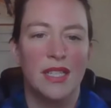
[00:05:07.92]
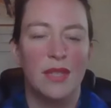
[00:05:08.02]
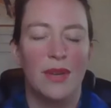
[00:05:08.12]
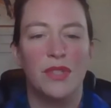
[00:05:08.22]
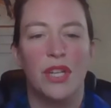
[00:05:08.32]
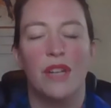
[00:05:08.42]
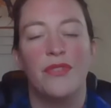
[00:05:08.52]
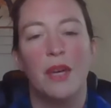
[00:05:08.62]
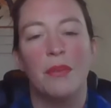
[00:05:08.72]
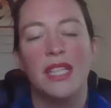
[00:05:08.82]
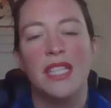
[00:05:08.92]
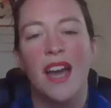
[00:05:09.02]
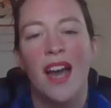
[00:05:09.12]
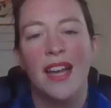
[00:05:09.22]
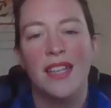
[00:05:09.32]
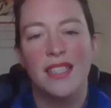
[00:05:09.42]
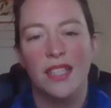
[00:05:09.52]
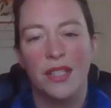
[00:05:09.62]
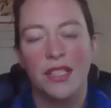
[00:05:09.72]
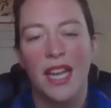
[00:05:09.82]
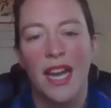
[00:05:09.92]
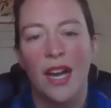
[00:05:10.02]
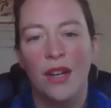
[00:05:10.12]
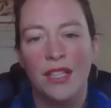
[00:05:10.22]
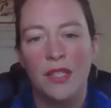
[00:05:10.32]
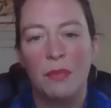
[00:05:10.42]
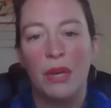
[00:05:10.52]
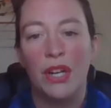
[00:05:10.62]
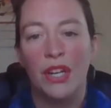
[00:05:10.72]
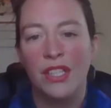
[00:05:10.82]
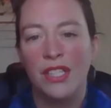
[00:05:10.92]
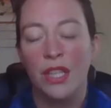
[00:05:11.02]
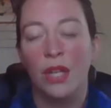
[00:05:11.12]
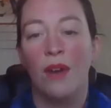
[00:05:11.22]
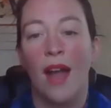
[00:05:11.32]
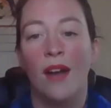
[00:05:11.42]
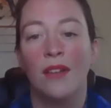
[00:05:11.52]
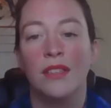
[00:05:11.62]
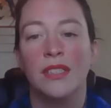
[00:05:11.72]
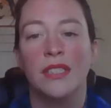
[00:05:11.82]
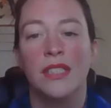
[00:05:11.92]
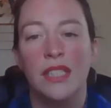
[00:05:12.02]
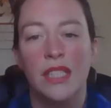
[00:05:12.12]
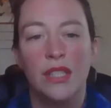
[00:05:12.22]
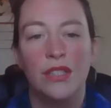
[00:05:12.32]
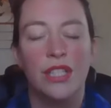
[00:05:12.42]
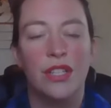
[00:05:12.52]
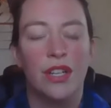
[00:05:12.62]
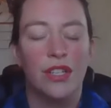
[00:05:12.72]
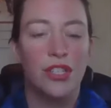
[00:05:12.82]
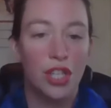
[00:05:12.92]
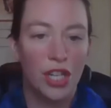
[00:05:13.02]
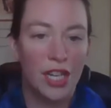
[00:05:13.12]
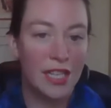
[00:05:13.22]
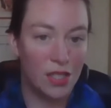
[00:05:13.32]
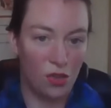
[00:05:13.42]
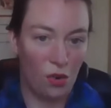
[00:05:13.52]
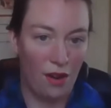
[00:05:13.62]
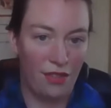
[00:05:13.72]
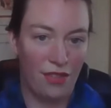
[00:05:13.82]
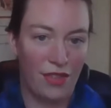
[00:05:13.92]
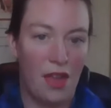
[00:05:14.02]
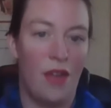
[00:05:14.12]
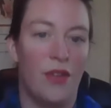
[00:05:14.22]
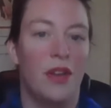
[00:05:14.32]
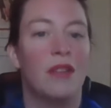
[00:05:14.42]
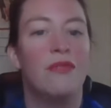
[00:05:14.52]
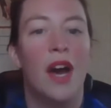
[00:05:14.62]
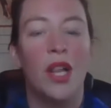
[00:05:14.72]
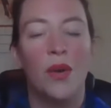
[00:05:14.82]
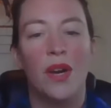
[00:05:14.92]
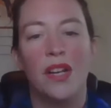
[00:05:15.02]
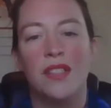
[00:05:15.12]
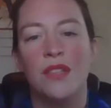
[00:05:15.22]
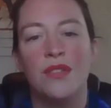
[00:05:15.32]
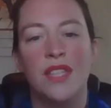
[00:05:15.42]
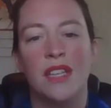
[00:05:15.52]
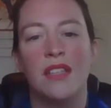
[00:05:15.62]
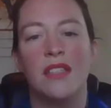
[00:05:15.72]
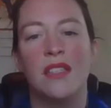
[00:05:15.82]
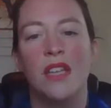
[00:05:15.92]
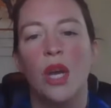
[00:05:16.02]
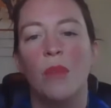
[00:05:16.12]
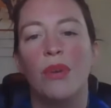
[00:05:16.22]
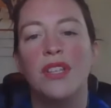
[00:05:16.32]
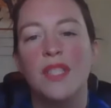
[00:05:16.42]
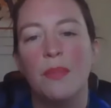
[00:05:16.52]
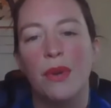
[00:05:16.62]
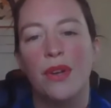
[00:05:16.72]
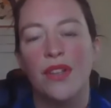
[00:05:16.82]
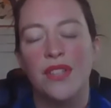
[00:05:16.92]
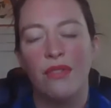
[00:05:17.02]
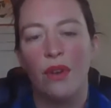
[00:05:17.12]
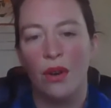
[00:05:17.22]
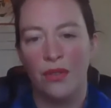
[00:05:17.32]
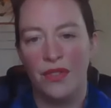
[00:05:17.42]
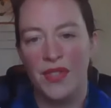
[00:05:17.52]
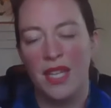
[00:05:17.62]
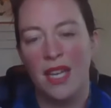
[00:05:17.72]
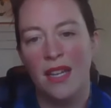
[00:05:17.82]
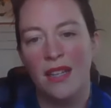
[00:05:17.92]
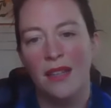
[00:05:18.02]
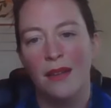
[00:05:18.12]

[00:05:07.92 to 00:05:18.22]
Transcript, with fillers: So after her family dies and her town is burned to the ground, she journeys north, gathering followers using these principles of Earthseed.